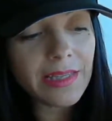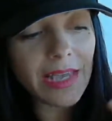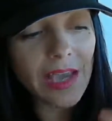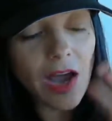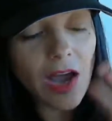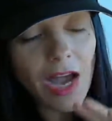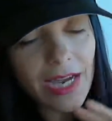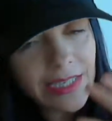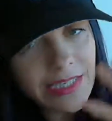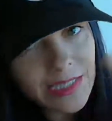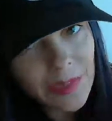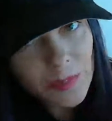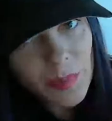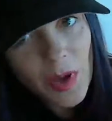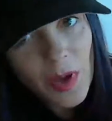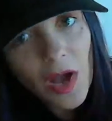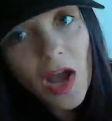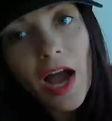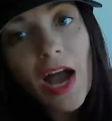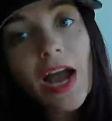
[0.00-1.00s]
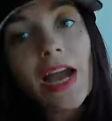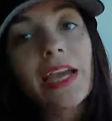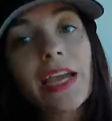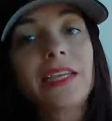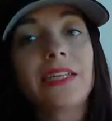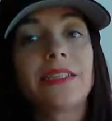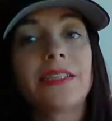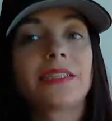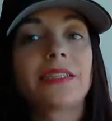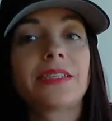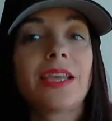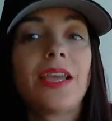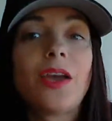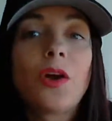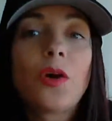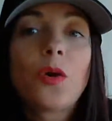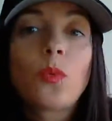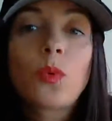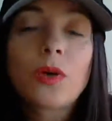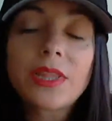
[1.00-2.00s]
The idea behind
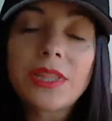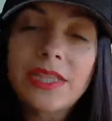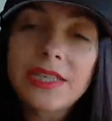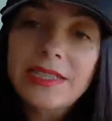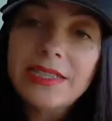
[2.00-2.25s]
what